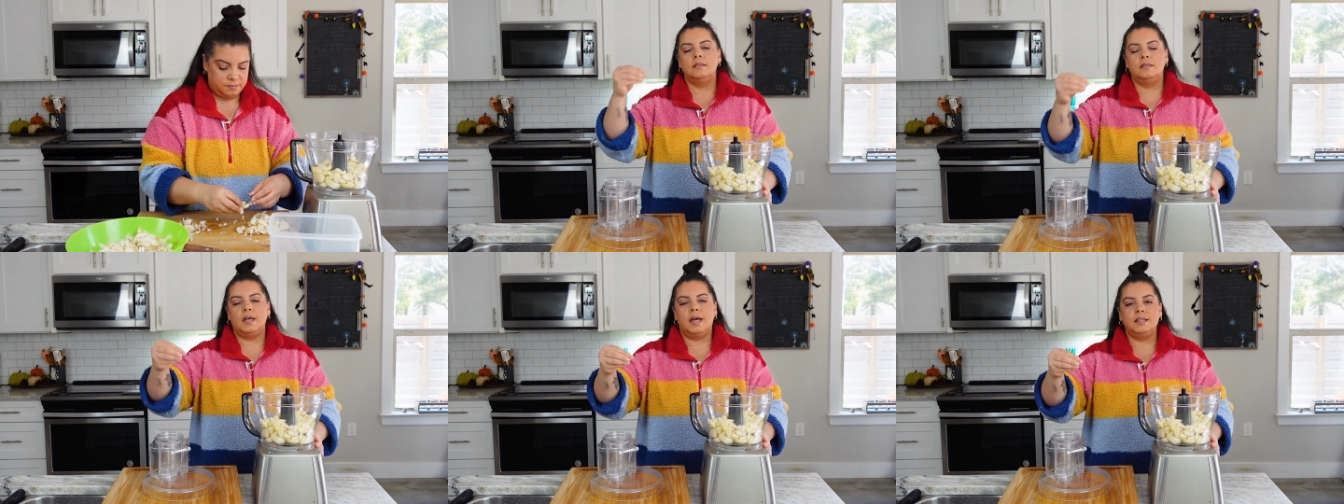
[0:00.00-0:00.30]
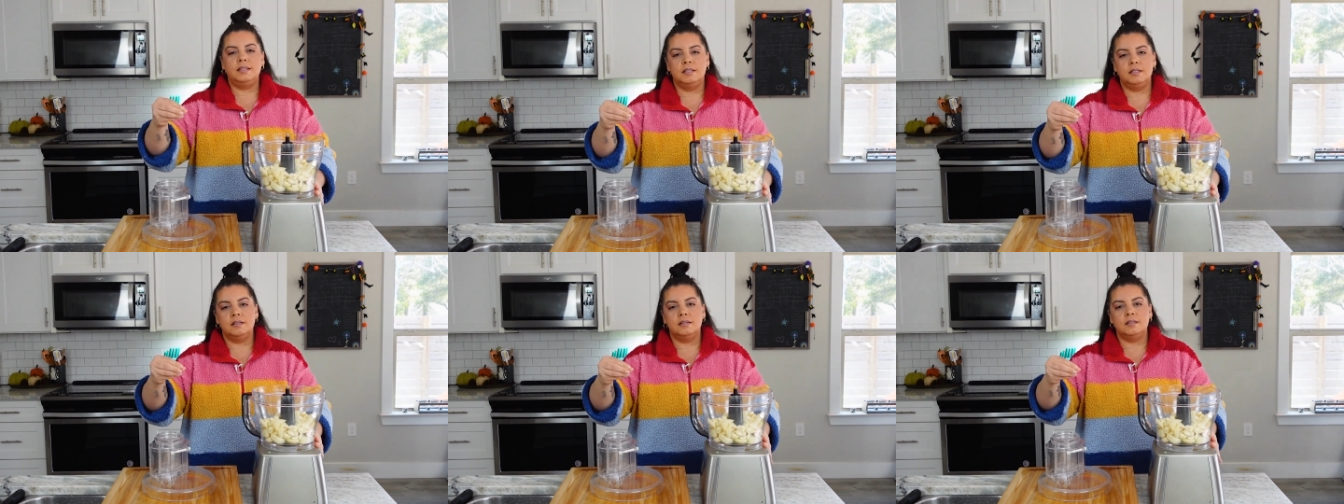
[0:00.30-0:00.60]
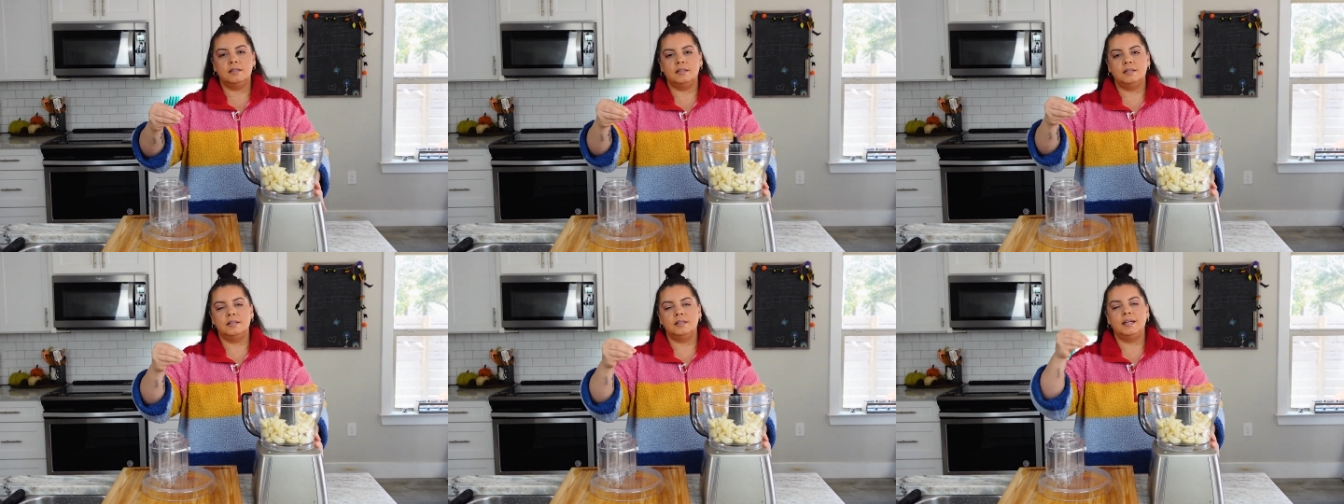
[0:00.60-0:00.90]
That
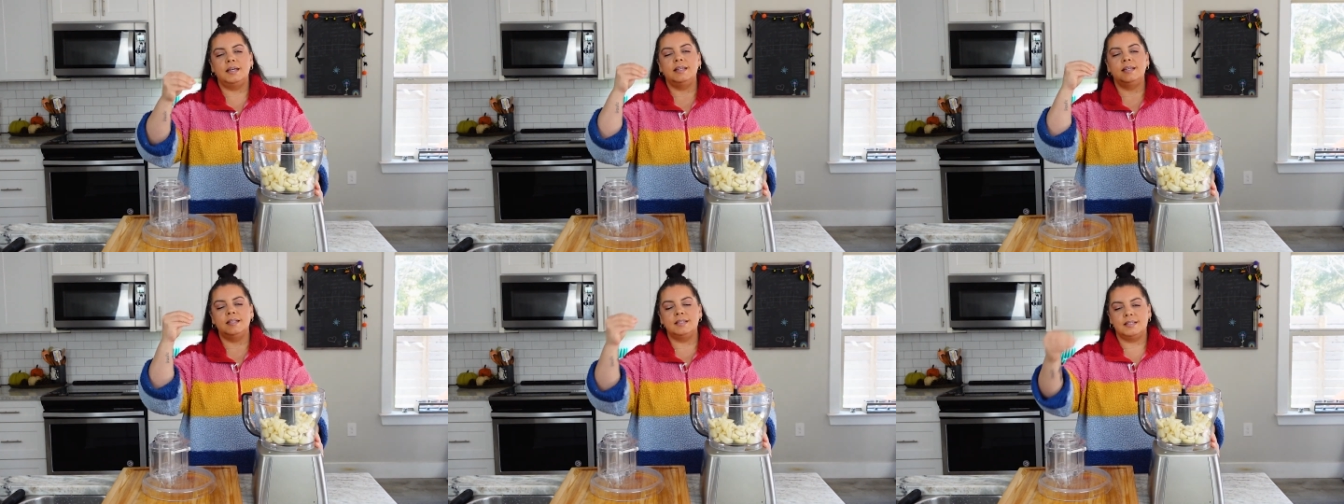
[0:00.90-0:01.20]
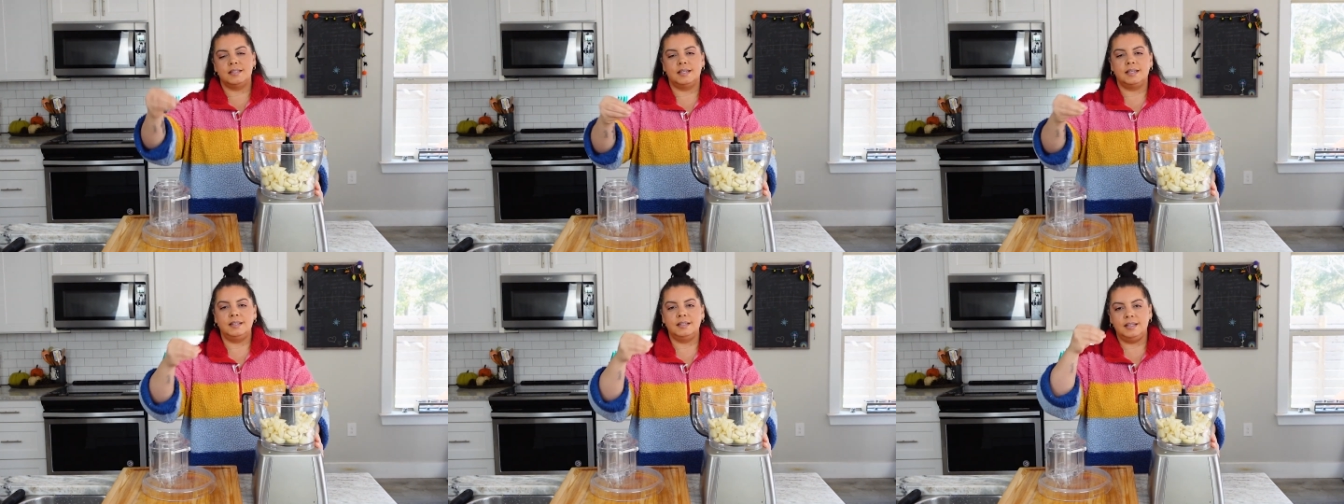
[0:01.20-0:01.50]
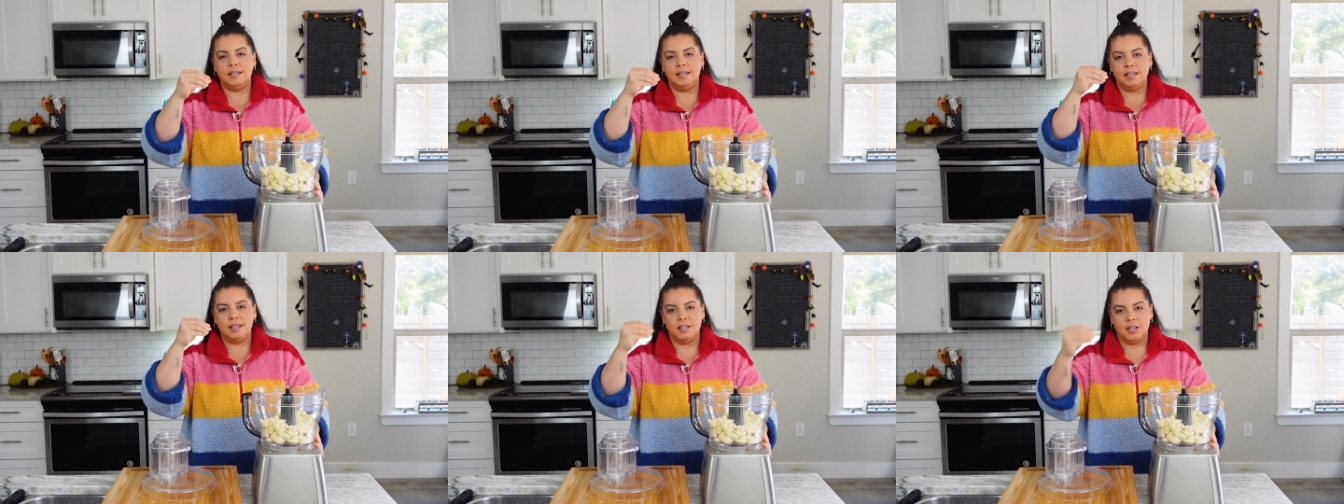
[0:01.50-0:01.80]
took an
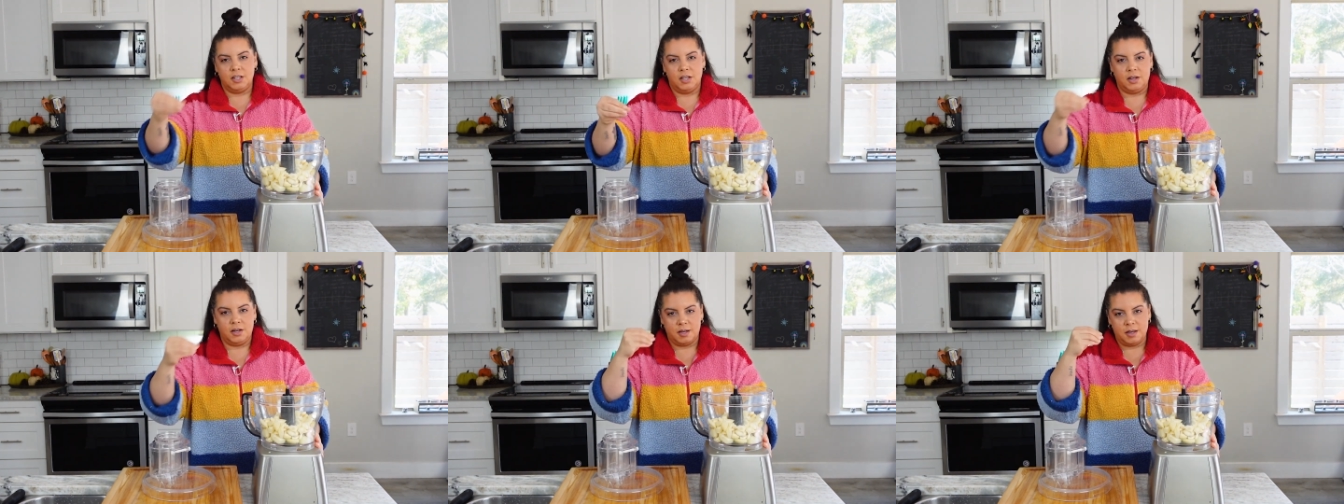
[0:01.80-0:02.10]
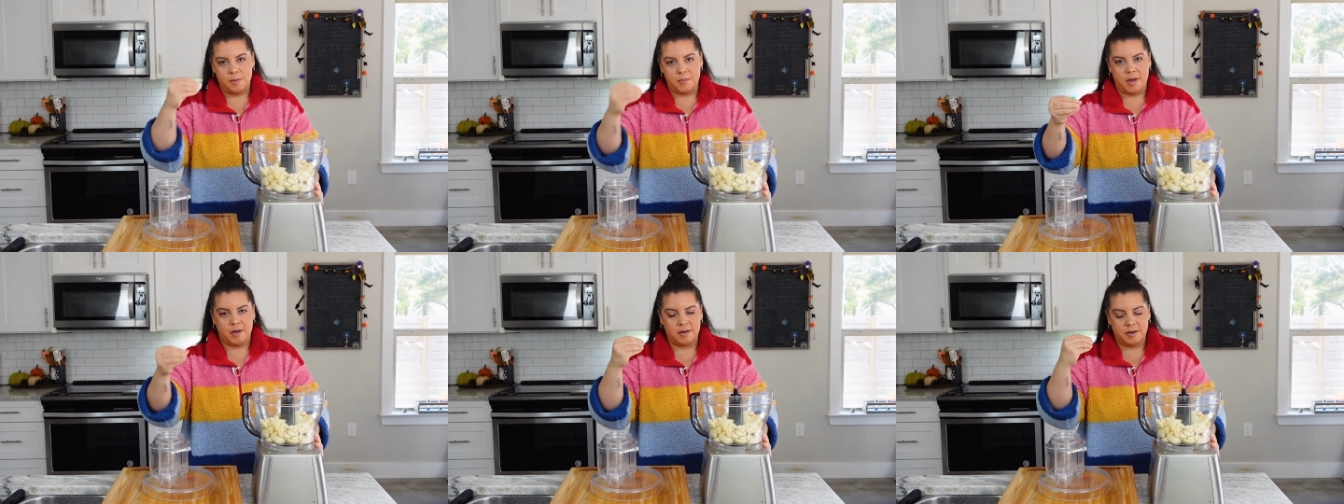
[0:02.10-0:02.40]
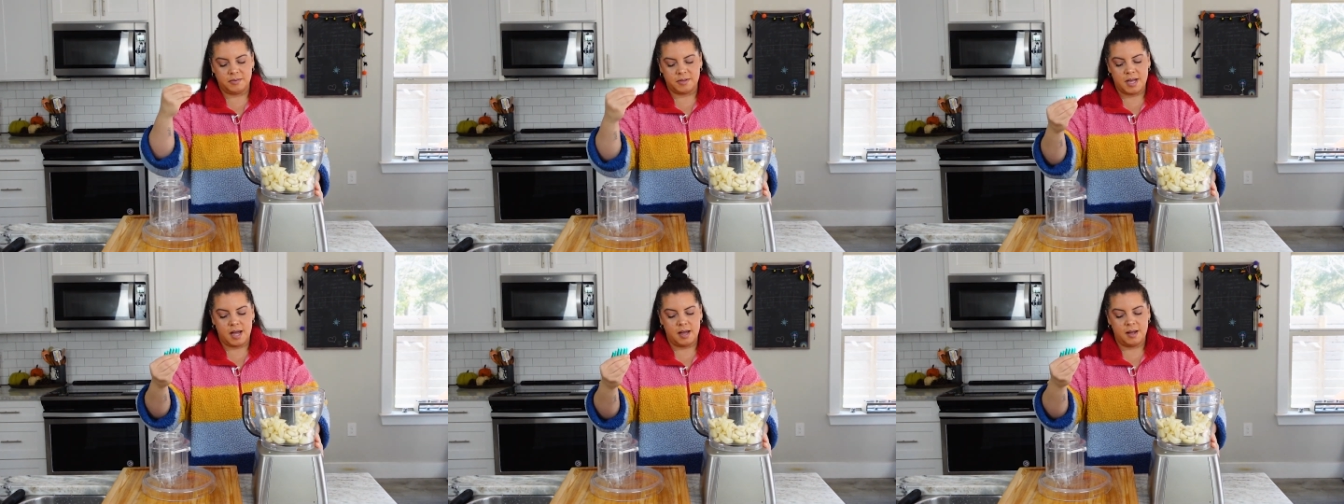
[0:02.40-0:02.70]
insanely long amount
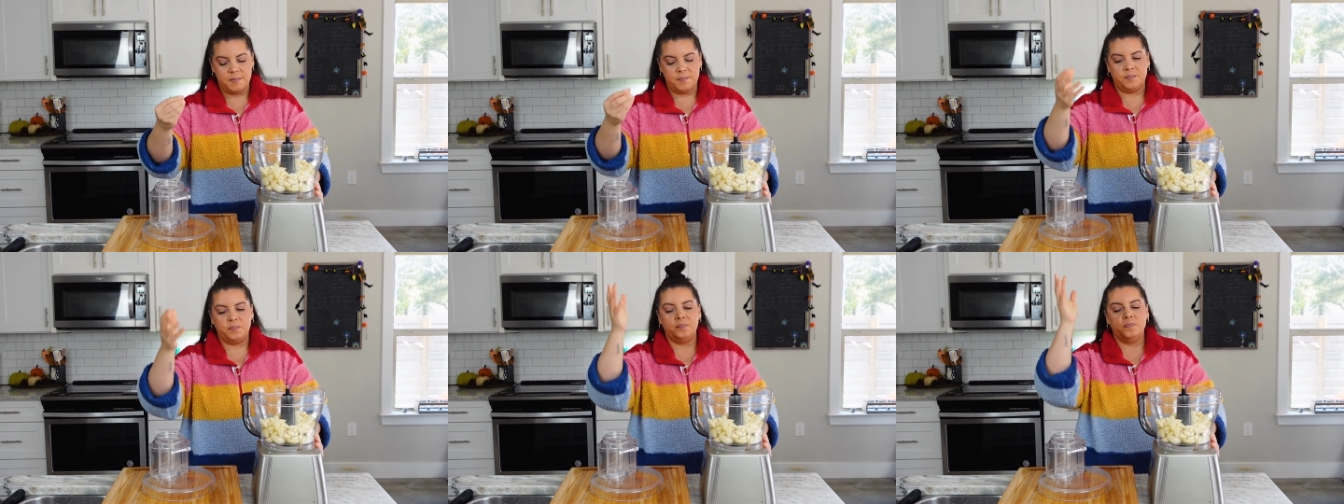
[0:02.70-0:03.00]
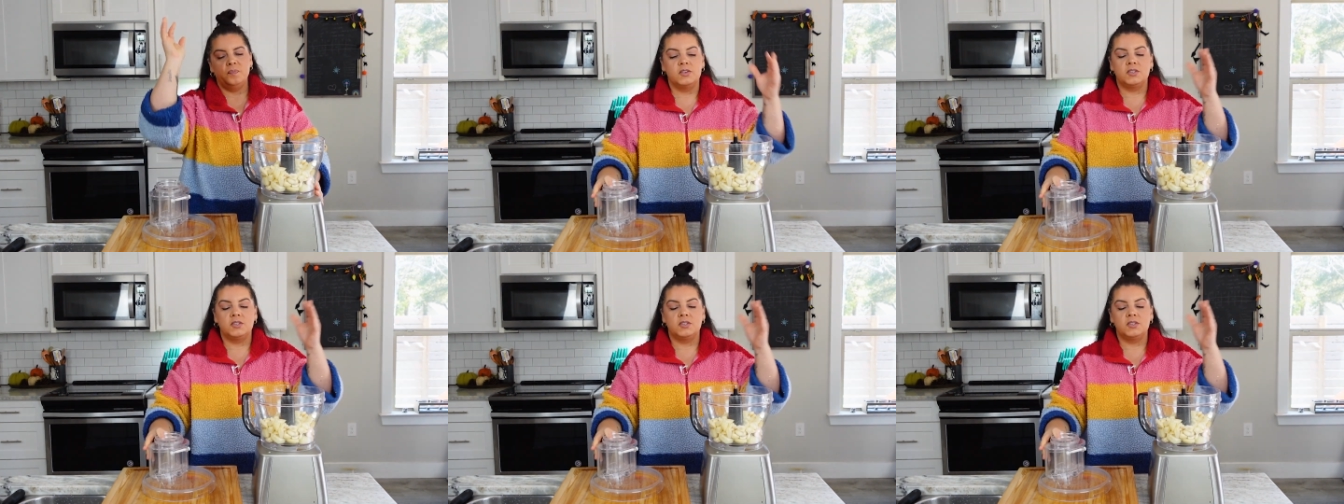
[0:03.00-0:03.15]
of time.